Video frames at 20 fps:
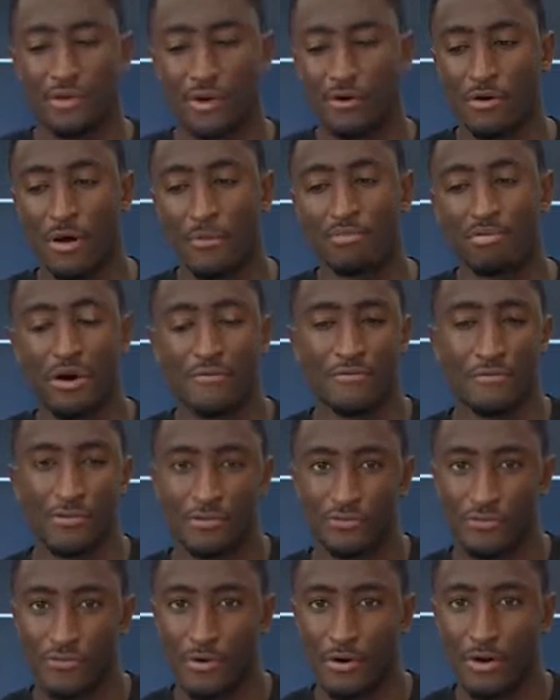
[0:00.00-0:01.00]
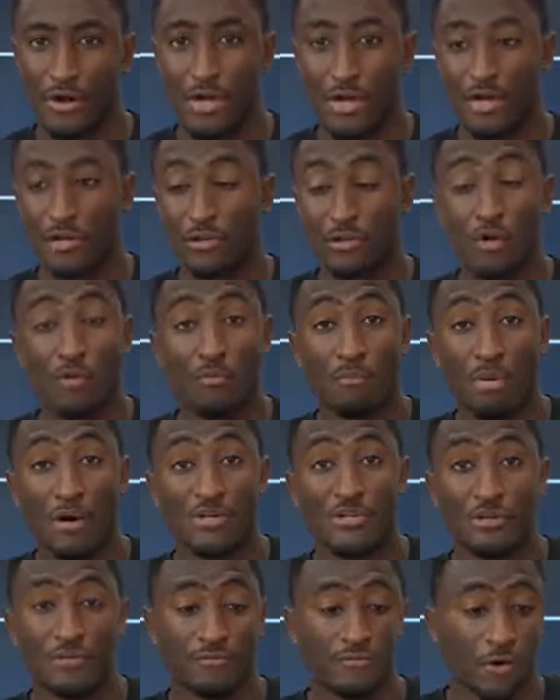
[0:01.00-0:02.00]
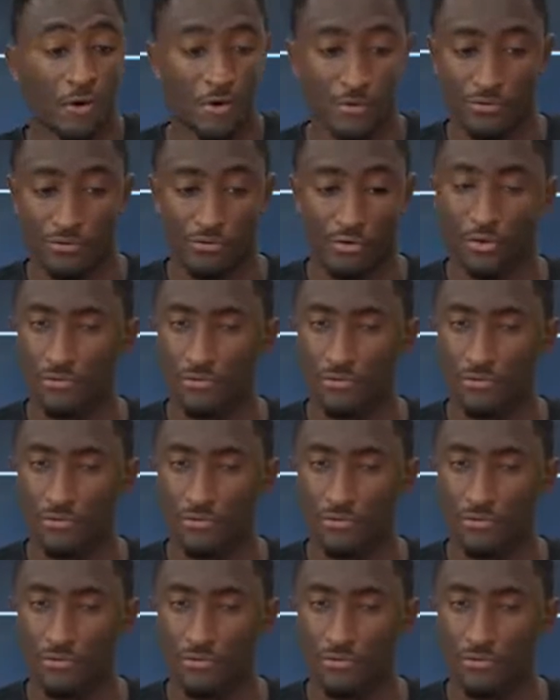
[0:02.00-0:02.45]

a preference for low budget phones,